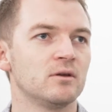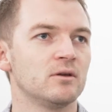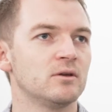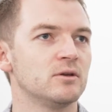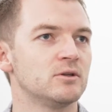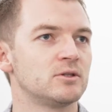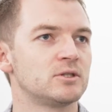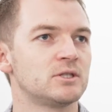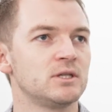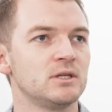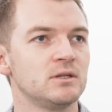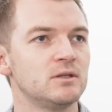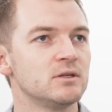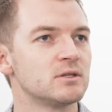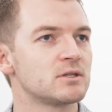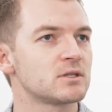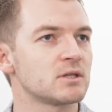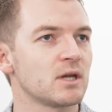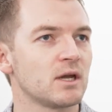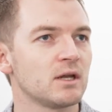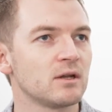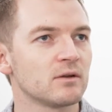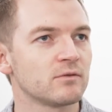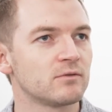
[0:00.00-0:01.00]
see the
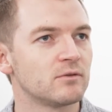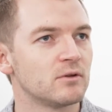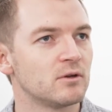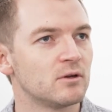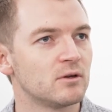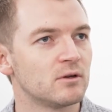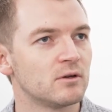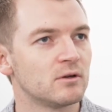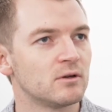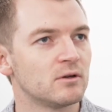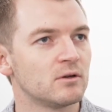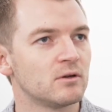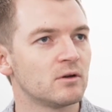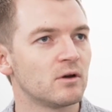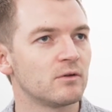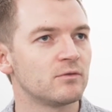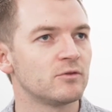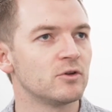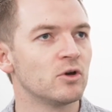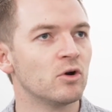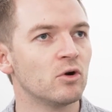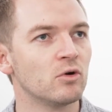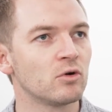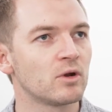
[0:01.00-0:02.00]
state of
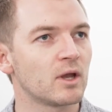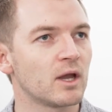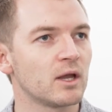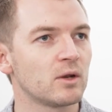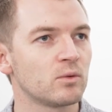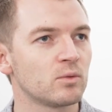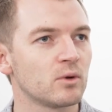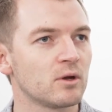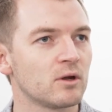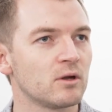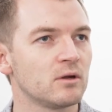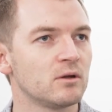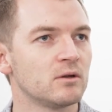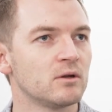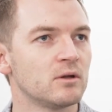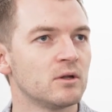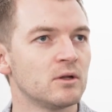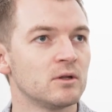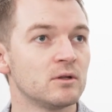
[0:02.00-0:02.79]
the whole gateway.